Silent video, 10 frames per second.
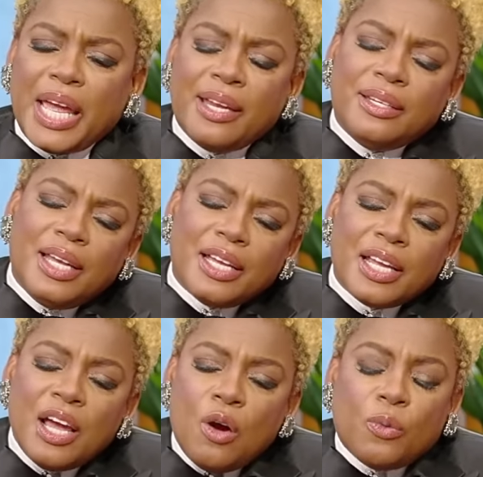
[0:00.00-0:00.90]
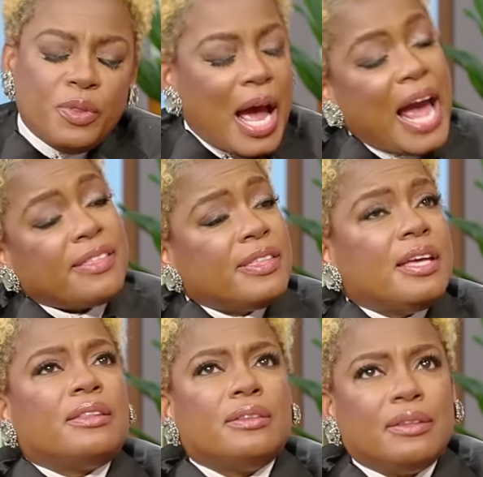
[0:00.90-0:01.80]
and I
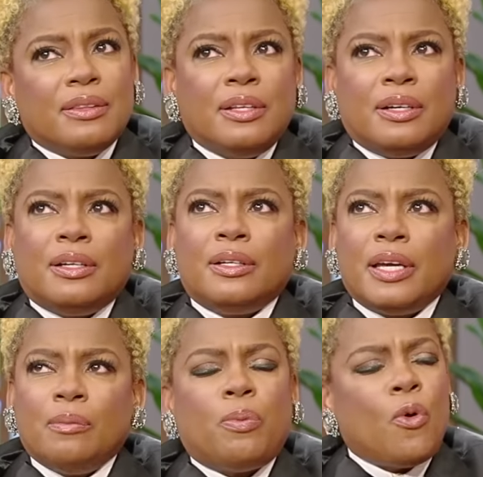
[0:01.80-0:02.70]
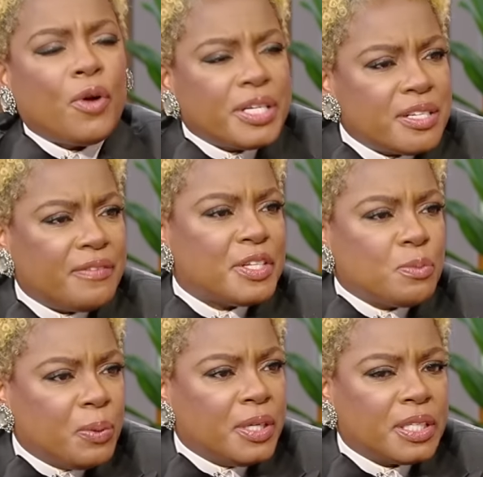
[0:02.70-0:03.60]
think the importance of this
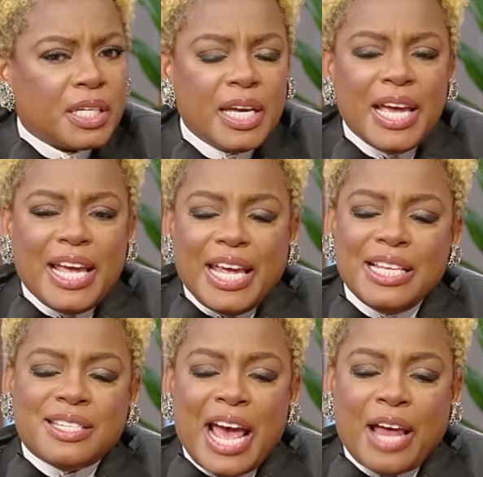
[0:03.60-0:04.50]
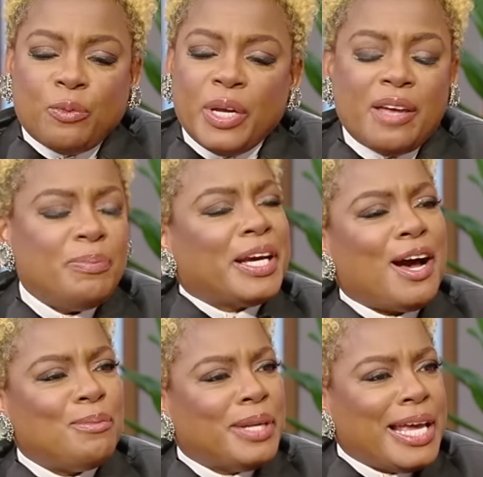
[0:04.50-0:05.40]
book is that we have
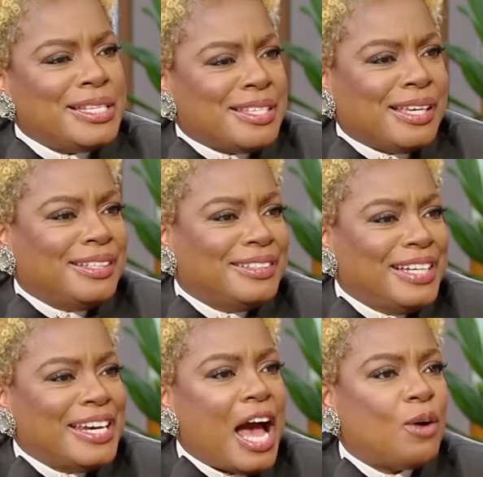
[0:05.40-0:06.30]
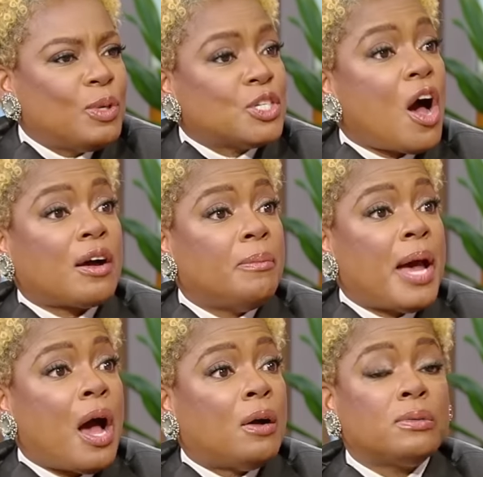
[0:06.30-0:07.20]
become lazy in how we talk
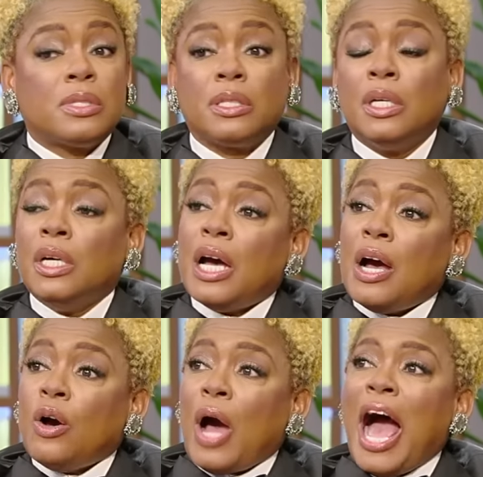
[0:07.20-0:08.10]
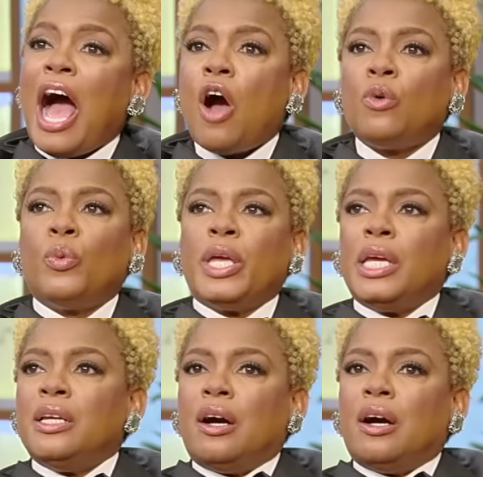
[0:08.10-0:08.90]
about how we